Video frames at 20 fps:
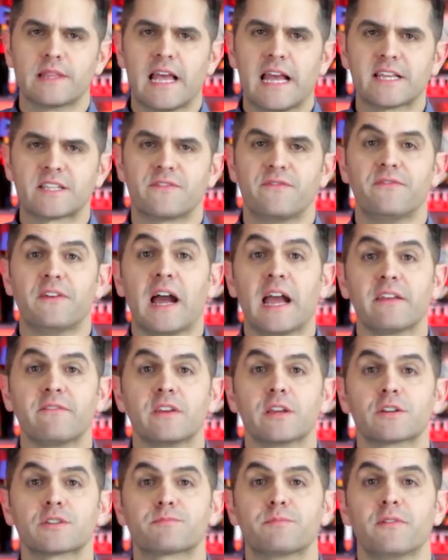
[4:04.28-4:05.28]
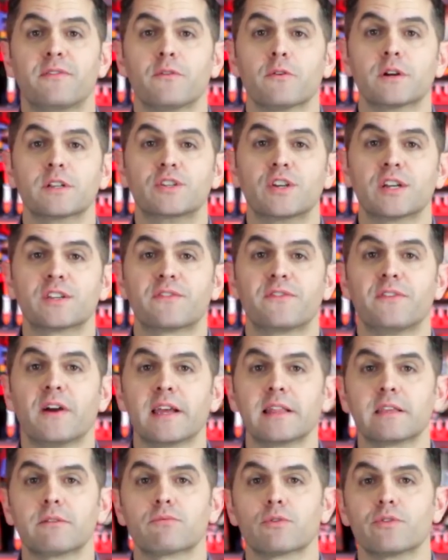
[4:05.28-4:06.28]
would last five years before a judge
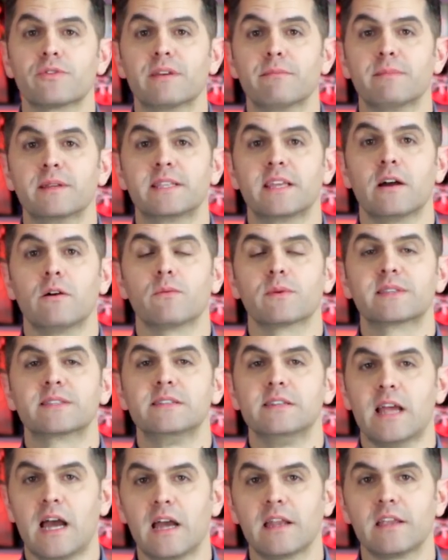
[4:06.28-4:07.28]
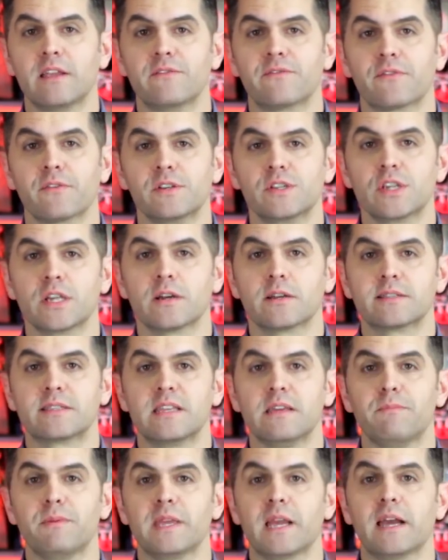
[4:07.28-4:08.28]
finally ruled that Mattel was not infringing on
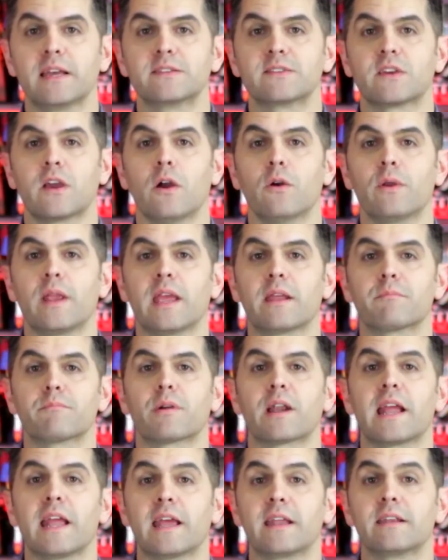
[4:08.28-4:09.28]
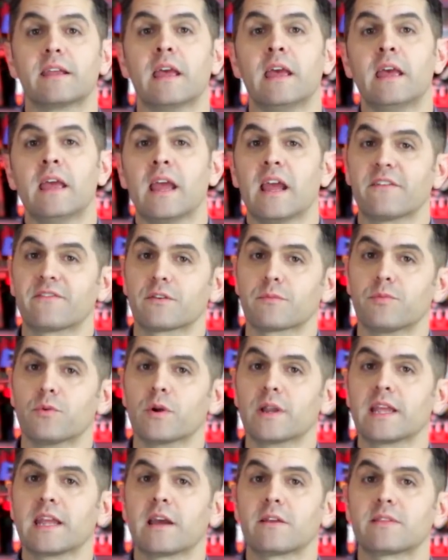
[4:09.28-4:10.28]
CPI's Conan brand after
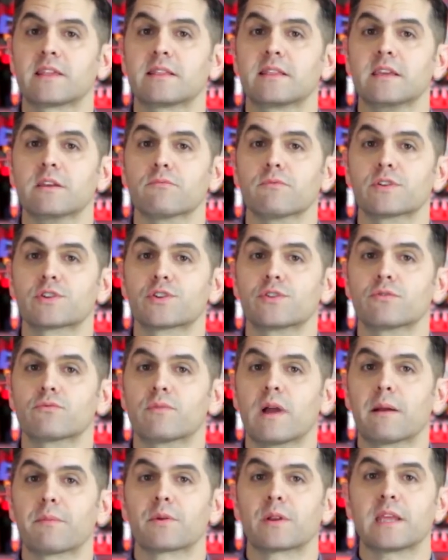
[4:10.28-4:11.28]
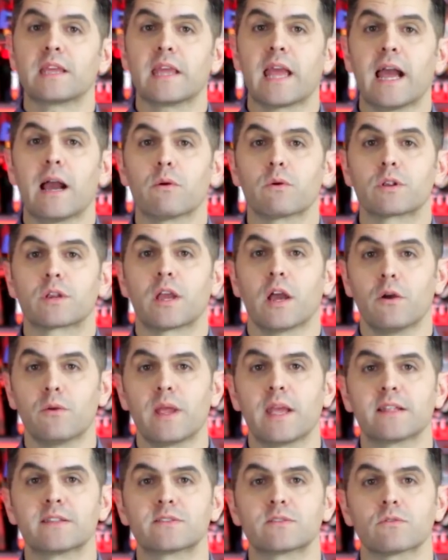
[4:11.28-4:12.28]
pointing out that the original Robert E. Howard
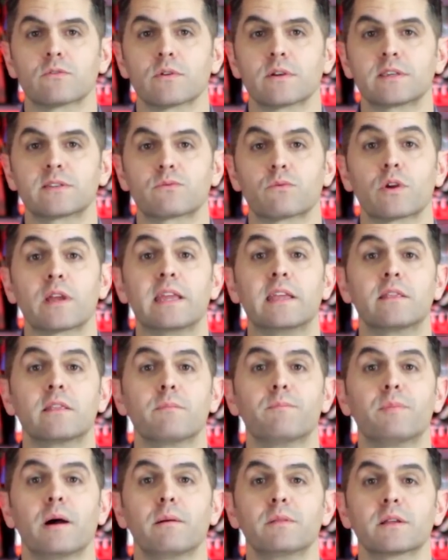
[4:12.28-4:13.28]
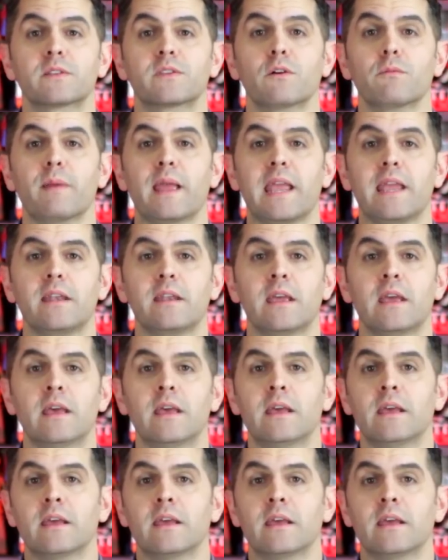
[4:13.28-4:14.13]
Conan stories were in the public domain